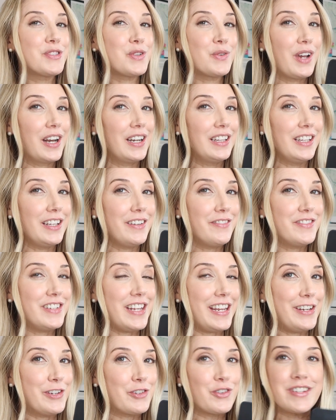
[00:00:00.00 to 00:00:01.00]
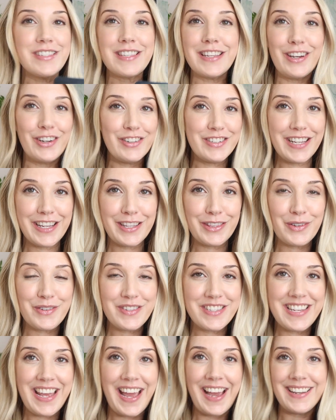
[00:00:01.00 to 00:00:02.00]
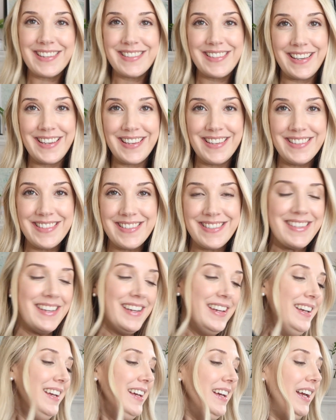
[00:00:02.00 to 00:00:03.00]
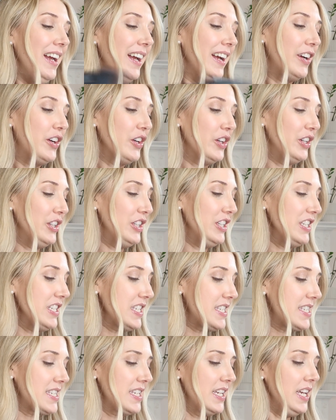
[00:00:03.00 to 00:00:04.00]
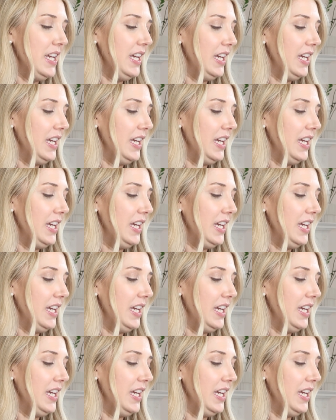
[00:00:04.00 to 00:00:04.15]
So gotta live dangerously or take those taxis, girls.